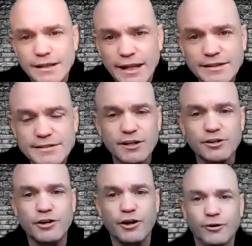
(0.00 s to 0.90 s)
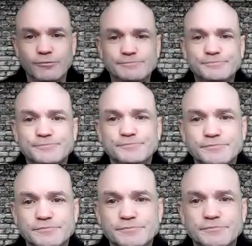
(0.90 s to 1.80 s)
let the seller know
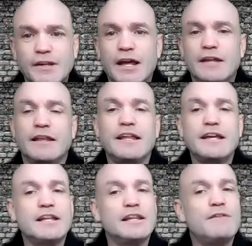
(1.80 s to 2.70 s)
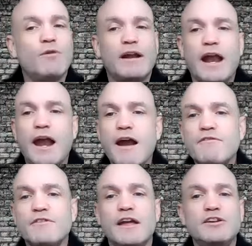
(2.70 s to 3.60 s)
that they can leave
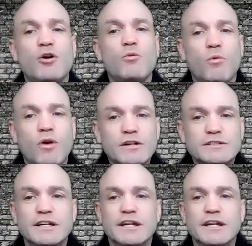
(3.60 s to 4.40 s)
whatever they don't want,